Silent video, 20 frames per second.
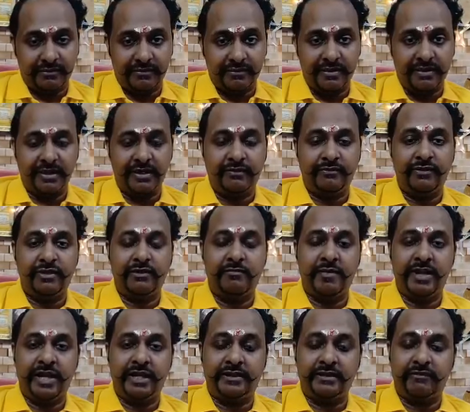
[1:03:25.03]
they will
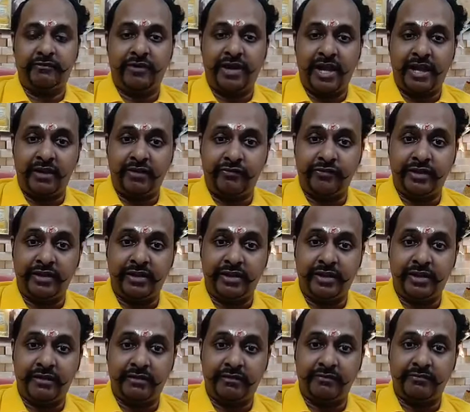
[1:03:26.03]
make the flag of
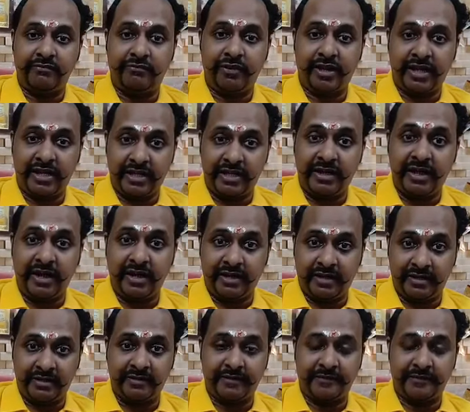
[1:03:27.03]
India flying high